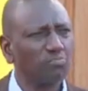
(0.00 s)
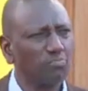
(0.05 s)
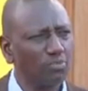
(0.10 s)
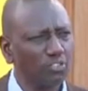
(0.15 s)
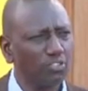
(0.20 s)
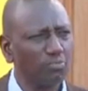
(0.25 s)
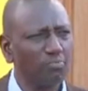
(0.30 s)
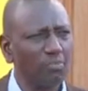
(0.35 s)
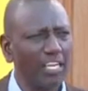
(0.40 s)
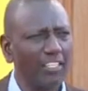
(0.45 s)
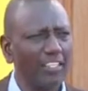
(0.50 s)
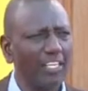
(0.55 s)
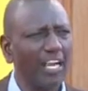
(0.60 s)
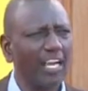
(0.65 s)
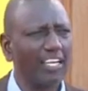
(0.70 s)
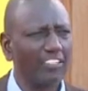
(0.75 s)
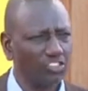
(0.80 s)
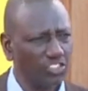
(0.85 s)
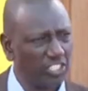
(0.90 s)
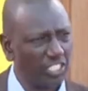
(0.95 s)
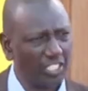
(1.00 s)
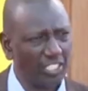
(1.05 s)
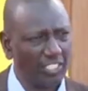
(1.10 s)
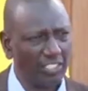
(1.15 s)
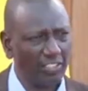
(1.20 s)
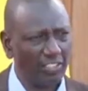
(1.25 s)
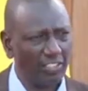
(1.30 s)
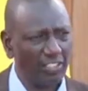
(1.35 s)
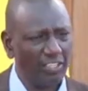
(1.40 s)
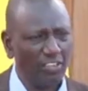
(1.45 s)
put by the handshake,
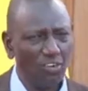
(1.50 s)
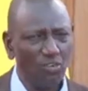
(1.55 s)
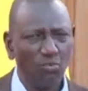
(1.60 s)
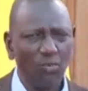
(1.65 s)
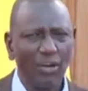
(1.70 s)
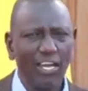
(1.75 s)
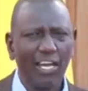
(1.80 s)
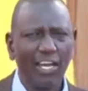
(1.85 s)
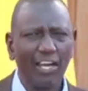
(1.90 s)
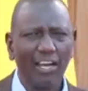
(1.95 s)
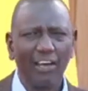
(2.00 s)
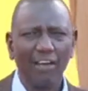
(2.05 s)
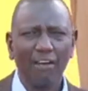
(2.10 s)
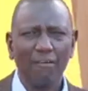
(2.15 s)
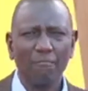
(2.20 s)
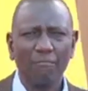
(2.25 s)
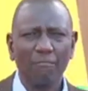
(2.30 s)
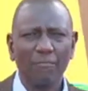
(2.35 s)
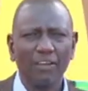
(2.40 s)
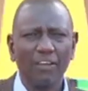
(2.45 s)
where